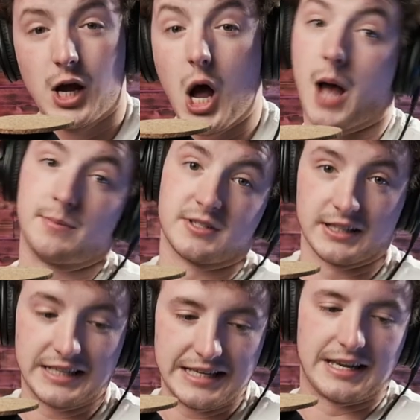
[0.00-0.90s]

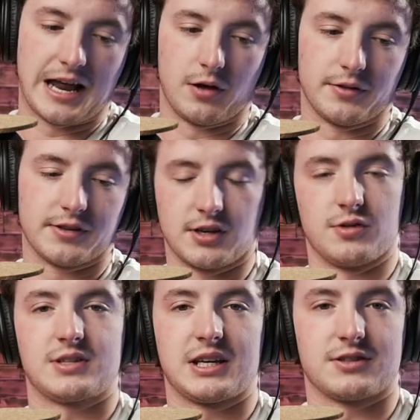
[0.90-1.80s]
obsolete now that the new
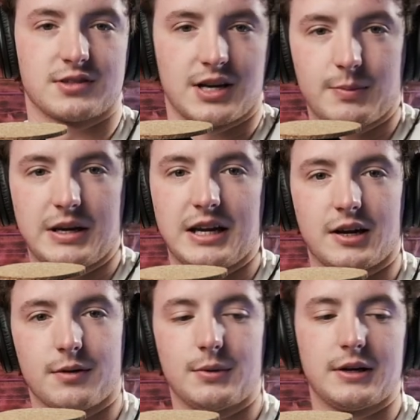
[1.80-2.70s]
sensor is going to be
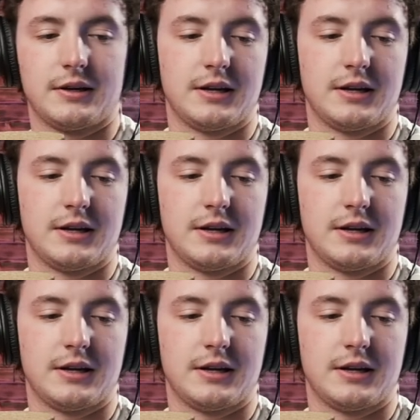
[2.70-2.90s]
here, but